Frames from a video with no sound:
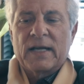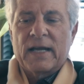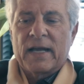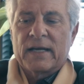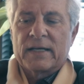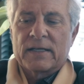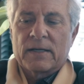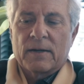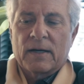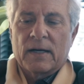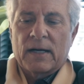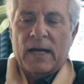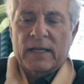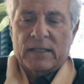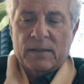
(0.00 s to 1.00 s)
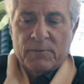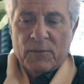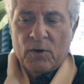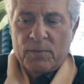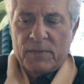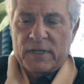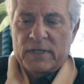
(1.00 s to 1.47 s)
and at the
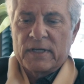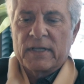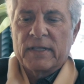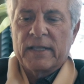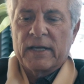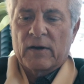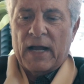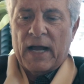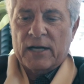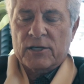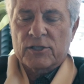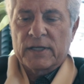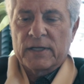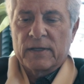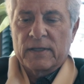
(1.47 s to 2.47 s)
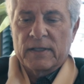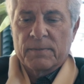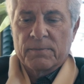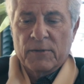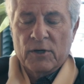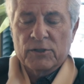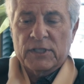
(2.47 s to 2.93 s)
moment, they're actually, the
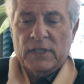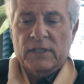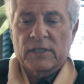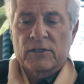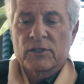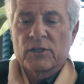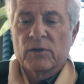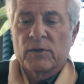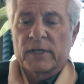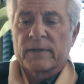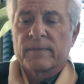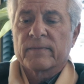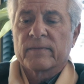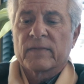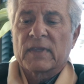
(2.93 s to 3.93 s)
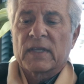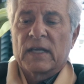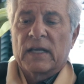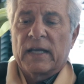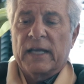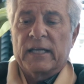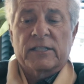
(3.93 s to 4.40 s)
most that they're doing
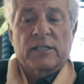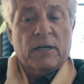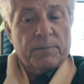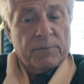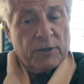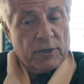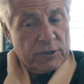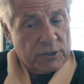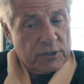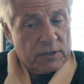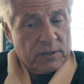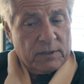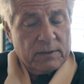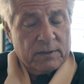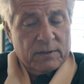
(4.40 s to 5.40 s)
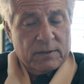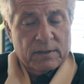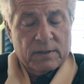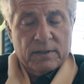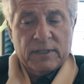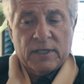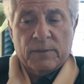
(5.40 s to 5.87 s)
is their personal
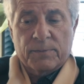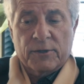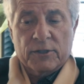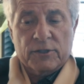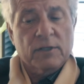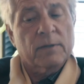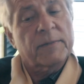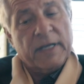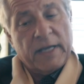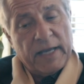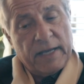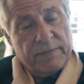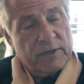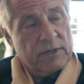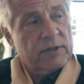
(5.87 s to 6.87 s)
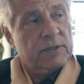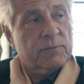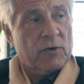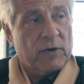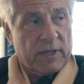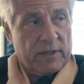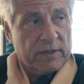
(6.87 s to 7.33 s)
behavior is
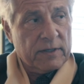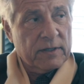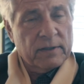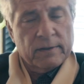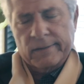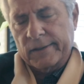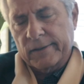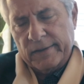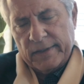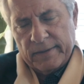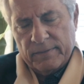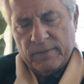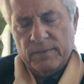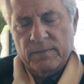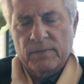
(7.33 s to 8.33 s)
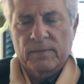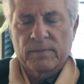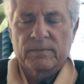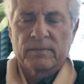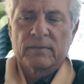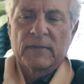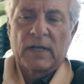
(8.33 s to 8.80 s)
more ethical.
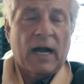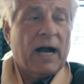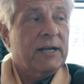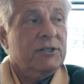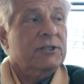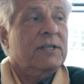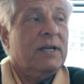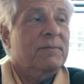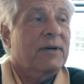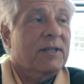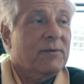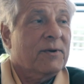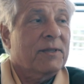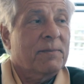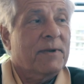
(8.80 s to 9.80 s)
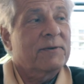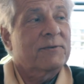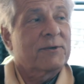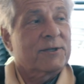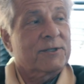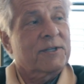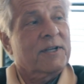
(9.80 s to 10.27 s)
I just had, by the way, my
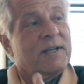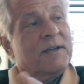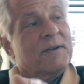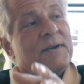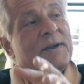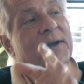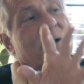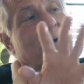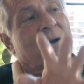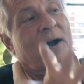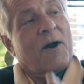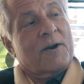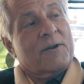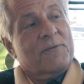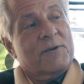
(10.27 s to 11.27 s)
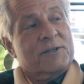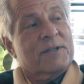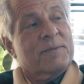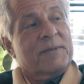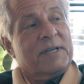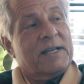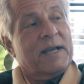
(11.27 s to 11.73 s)
first
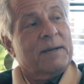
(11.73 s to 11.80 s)
artificial meat